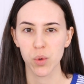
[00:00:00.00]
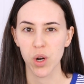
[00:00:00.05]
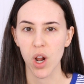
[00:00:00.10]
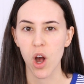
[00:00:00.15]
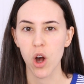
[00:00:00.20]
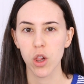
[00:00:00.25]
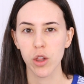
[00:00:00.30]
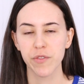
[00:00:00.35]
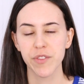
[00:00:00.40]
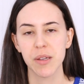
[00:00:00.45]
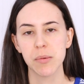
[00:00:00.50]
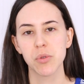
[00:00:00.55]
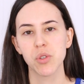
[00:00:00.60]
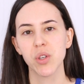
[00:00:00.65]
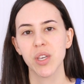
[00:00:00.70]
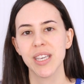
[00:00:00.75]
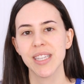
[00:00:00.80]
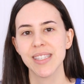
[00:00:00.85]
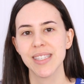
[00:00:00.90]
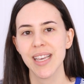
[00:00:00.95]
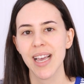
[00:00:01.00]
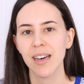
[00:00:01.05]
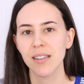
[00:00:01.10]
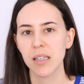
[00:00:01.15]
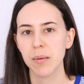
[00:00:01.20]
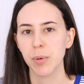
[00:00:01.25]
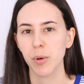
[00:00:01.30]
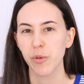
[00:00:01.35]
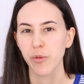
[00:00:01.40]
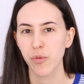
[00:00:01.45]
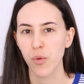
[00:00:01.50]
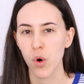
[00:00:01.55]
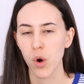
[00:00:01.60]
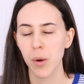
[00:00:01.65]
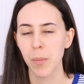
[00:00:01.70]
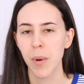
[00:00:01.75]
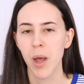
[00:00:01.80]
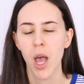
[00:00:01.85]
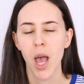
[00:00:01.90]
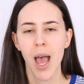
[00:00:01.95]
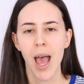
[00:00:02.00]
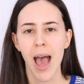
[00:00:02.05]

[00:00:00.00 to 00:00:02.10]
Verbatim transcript: on all of them so you can see how they perform.